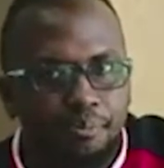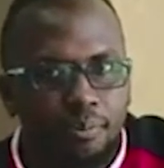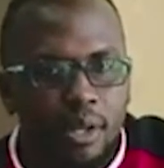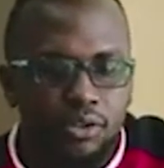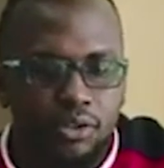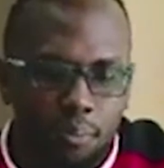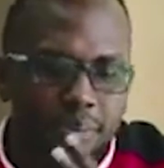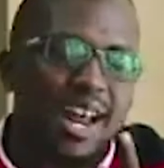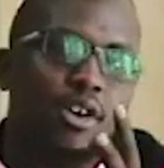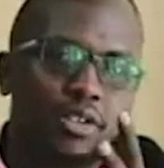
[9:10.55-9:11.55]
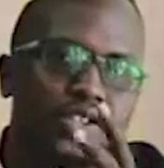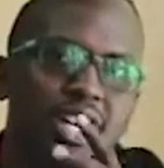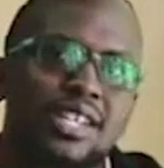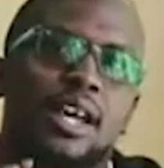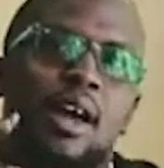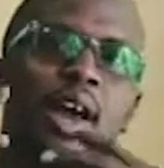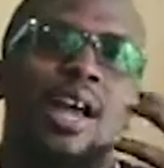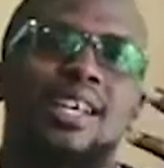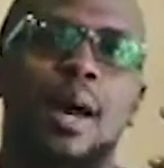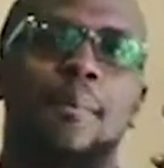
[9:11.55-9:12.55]
So blood oxygen is the, is the
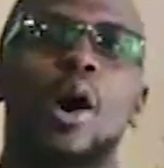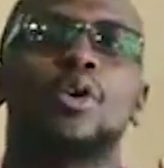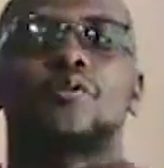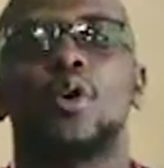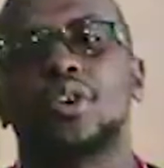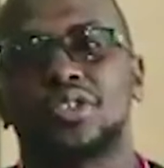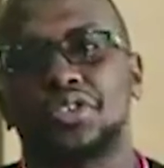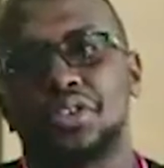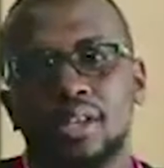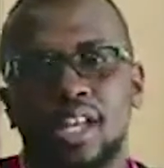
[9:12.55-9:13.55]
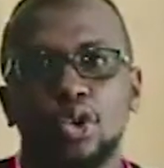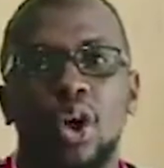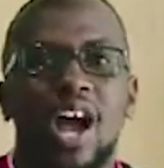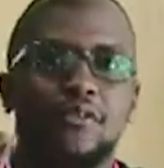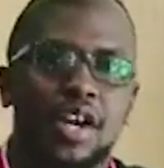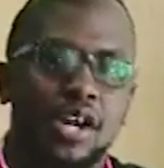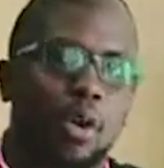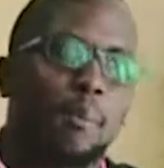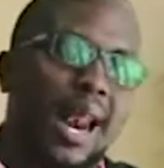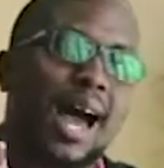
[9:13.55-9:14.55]
amount of oxygen that you have in your
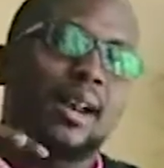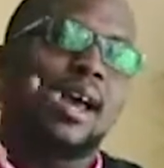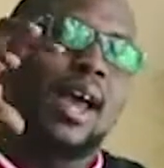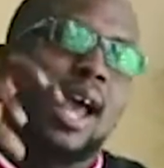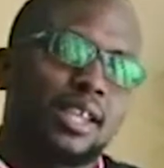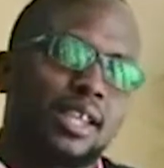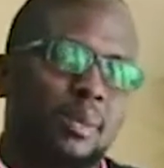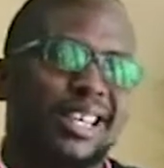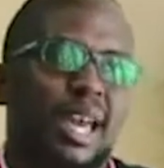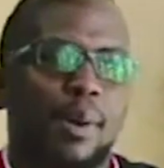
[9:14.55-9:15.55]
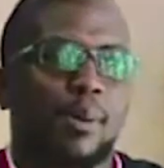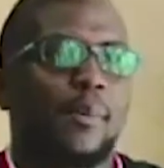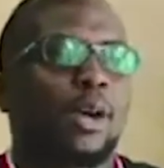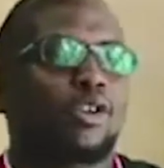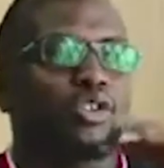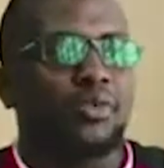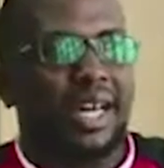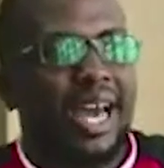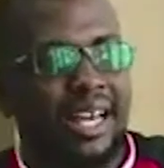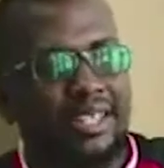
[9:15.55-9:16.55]
blood, and this is made capable because of the
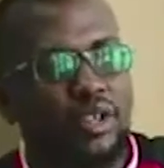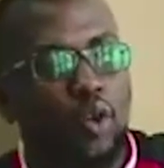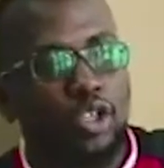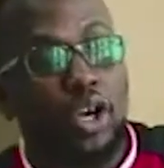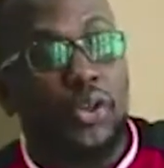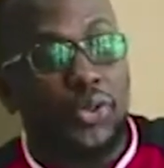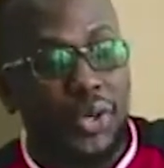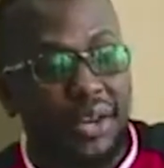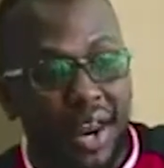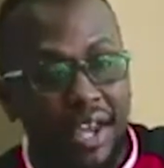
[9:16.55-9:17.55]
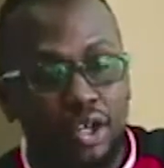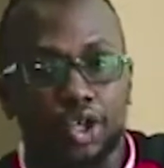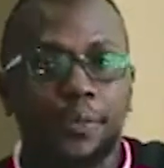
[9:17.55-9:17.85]
Galaxy Watch three range.